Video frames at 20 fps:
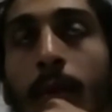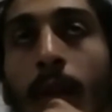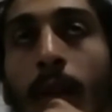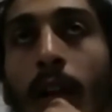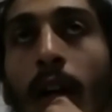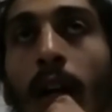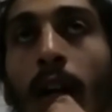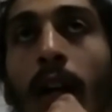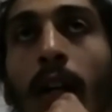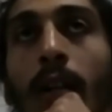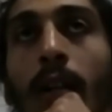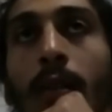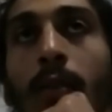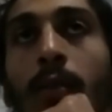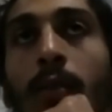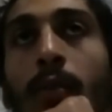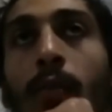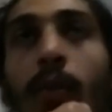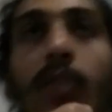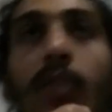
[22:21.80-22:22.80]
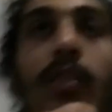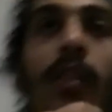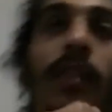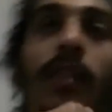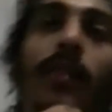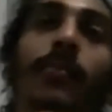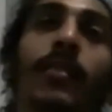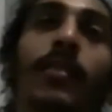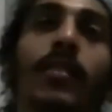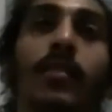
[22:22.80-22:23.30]
All right, cool. One second. Let
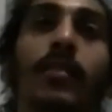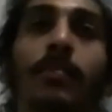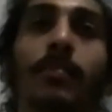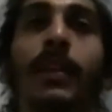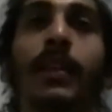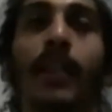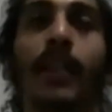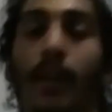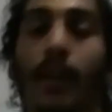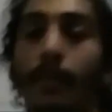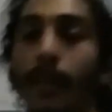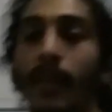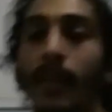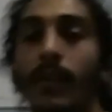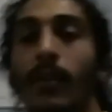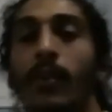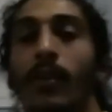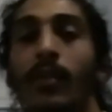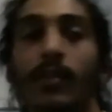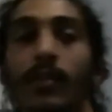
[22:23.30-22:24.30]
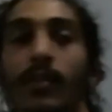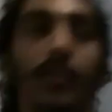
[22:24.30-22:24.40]
me just peek at my daughter. She